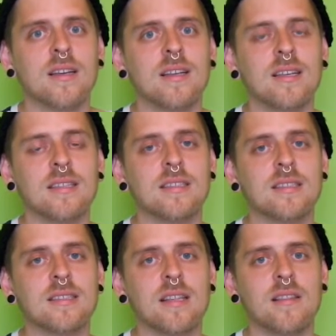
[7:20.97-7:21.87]

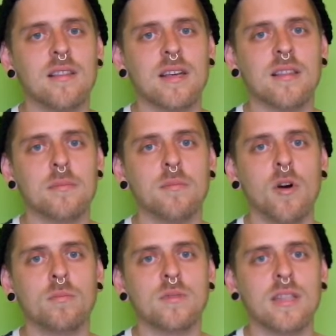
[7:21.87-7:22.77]
is the thing that
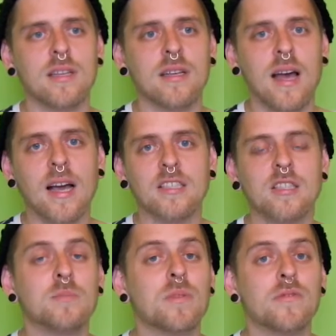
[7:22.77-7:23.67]
the action
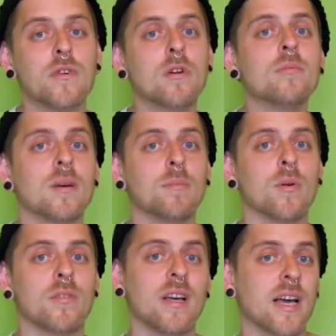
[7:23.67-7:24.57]
is performed
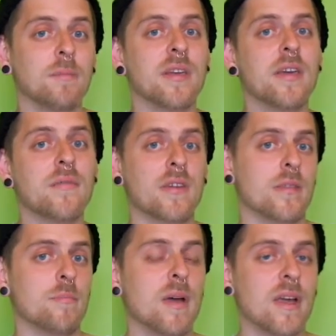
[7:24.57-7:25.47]
upon. I'm giving
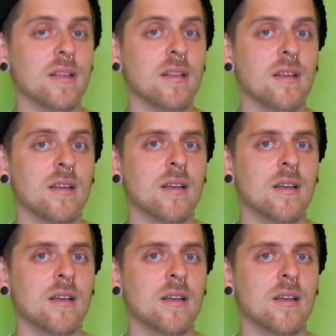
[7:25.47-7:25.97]
the pen.